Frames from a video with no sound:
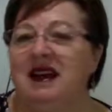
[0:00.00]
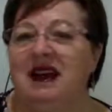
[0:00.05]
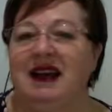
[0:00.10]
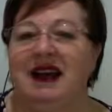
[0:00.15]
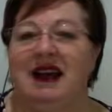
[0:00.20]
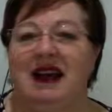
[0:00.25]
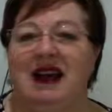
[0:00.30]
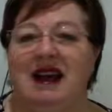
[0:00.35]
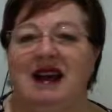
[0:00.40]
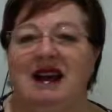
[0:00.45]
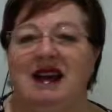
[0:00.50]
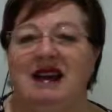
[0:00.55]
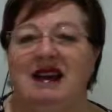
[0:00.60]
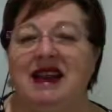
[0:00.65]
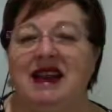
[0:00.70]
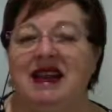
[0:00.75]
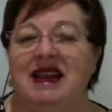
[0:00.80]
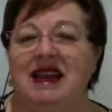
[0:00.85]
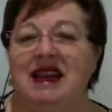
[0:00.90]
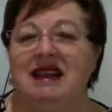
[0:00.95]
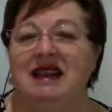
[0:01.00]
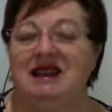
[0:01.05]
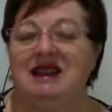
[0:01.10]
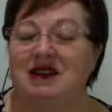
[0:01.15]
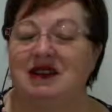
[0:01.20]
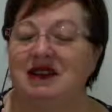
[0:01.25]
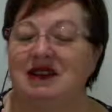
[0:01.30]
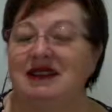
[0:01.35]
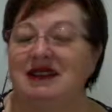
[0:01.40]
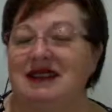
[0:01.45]
And the
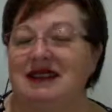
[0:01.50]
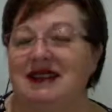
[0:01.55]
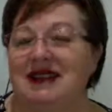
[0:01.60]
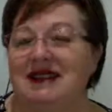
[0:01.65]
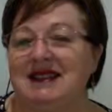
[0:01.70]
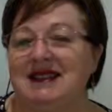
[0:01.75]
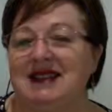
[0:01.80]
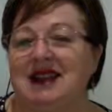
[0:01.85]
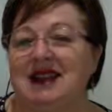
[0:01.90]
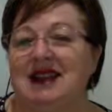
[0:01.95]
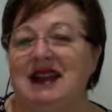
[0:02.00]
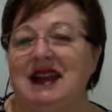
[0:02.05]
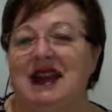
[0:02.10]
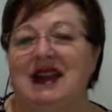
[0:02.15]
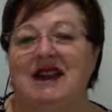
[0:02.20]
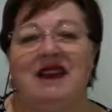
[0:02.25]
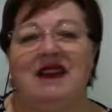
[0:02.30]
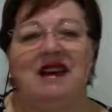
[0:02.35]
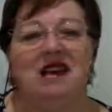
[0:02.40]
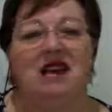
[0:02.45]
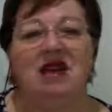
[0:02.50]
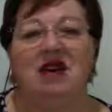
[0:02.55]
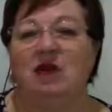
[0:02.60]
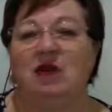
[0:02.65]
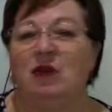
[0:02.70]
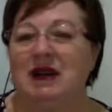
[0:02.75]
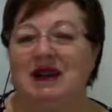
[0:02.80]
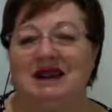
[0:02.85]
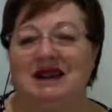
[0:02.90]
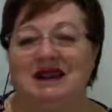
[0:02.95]
science does know now that
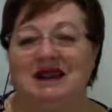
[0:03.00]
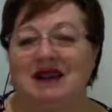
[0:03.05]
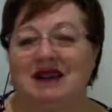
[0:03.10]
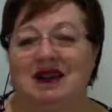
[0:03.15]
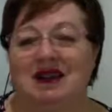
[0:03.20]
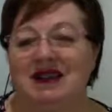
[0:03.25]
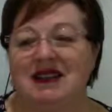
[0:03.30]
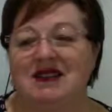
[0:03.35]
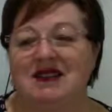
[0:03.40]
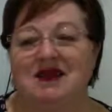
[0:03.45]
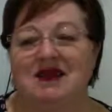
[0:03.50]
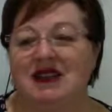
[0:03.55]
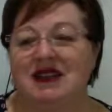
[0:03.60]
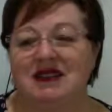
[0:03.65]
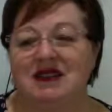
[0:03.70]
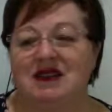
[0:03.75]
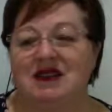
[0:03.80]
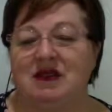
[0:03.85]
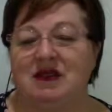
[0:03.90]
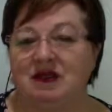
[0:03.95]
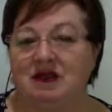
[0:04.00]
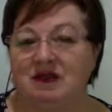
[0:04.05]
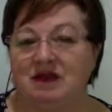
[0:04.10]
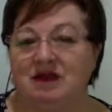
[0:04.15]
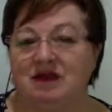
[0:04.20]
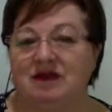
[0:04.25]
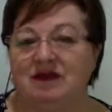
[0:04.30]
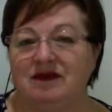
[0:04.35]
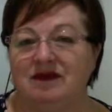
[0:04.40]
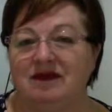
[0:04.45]
not one size fits all,
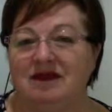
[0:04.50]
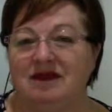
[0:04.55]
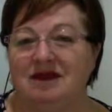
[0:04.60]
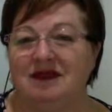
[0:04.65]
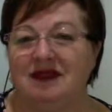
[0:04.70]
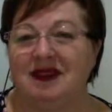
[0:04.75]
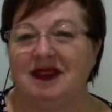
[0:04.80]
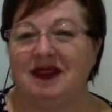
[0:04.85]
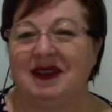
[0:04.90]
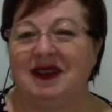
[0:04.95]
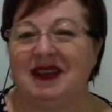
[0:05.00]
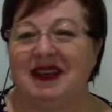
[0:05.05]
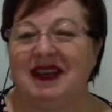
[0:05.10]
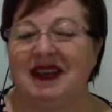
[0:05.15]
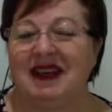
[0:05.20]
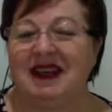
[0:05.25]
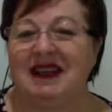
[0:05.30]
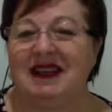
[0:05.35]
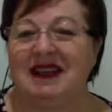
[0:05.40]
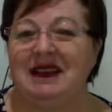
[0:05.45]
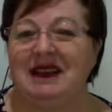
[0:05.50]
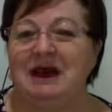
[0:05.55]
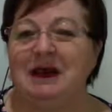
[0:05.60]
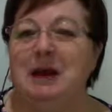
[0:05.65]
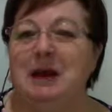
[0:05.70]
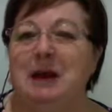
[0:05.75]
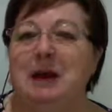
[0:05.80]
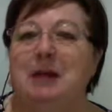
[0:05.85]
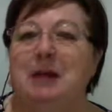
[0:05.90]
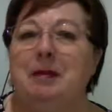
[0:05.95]
okay?
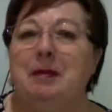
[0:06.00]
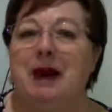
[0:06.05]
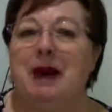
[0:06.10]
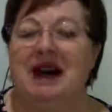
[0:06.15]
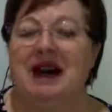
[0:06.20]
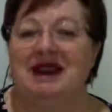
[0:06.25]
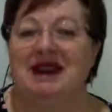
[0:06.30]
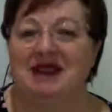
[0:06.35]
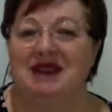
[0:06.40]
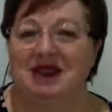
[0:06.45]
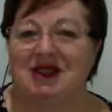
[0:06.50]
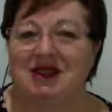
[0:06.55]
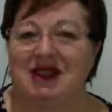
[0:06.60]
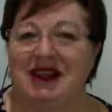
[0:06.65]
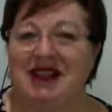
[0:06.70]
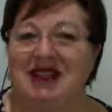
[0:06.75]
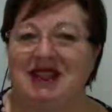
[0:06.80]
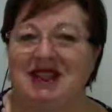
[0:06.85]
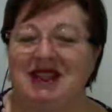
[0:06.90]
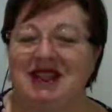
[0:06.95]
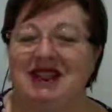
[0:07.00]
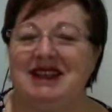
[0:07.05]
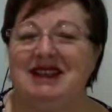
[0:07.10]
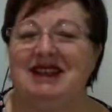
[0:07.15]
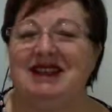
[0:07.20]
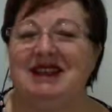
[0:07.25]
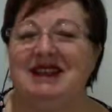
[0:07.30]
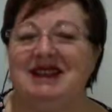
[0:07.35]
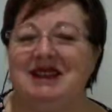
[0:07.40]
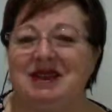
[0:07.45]
But
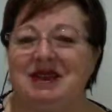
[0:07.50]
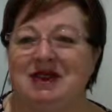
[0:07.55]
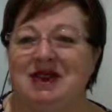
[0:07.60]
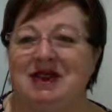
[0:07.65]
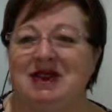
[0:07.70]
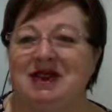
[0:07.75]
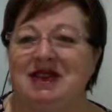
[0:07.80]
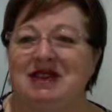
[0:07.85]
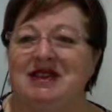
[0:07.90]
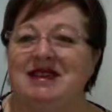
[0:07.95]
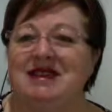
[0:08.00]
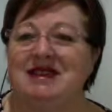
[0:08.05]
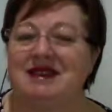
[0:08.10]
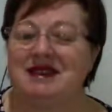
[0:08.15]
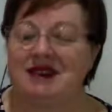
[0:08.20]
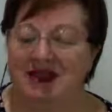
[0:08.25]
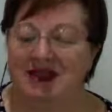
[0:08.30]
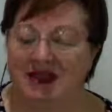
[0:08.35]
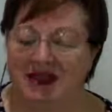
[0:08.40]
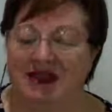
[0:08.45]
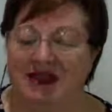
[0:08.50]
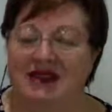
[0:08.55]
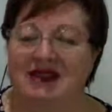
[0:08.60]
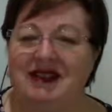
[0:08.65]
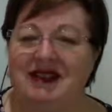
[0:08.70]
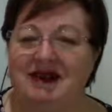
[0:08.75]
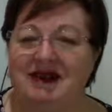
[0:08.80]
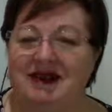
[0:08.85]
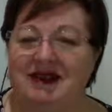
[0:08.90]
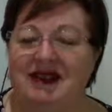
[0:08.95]
strategy and structures do
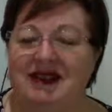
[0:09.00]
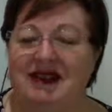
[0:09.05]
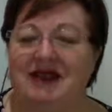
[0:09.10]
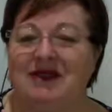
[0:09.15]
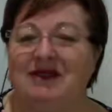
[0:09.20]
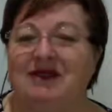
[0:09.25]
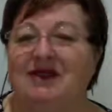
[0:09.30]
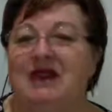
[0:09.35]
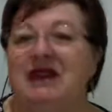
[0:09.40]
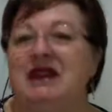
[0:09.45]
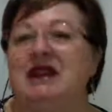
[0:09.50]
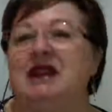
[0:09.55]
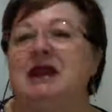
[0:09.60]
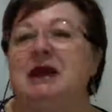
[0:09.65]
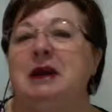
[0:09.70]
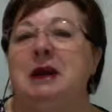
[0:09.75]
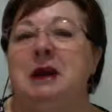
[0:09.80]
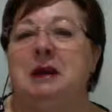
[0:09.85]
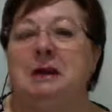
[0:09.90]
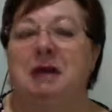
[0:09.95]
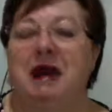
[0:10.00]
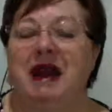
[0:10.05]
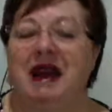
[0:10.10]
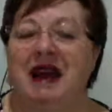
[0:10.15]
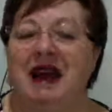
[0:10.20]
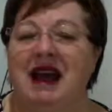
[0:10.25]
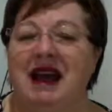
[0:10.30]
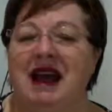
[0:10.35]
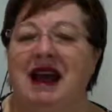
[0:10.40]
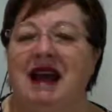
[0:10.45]
definitely fit, but
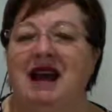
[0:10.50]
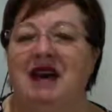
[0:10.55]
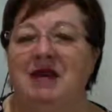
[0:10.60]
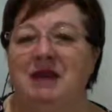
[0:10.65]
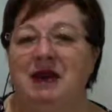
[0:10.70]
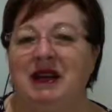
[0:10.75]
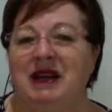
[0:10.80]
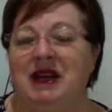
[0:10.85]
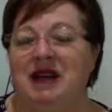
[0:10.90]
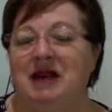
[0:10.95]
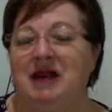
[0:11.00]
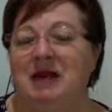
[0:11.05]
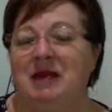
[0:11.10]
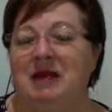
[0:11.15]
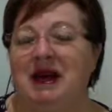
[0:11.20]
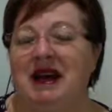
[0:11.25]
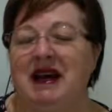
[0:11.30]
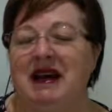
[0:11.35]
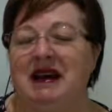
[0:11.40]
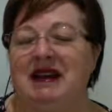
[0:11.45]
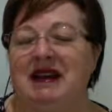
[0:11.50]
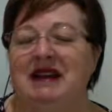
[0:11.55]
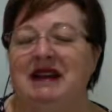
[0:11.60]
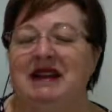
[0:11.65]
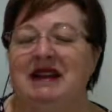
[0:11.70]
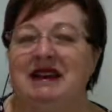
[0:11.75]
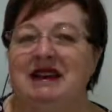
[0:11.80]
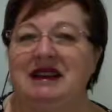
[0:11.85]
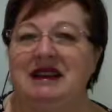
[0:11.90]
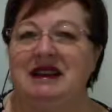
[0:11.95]
how we go about it
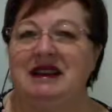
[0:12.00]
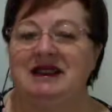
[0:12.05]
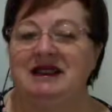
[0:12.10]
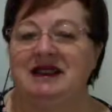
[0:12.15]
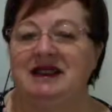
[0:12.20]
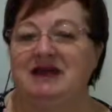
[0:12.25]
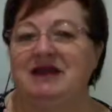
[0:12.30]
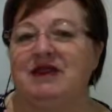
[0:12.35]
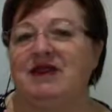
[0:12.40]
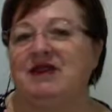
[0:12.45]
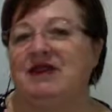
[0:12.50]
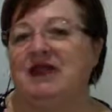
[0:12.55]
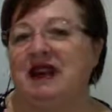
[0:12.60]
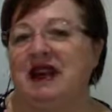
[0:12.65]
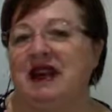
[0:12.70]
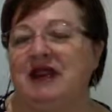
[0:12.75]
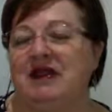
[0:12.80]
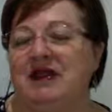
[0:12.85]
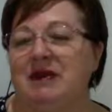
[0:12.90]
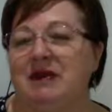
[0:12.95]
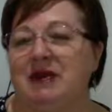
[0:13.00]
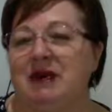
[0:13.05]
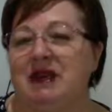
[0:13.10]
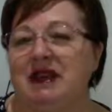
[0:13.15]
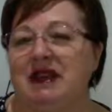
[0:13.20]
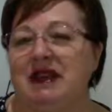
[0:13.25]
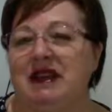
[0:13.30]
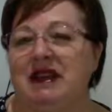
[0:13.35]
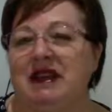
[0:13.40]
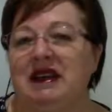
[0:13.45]
is different for
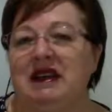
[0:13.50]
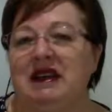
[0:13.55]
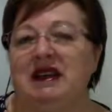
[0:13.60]
everybody.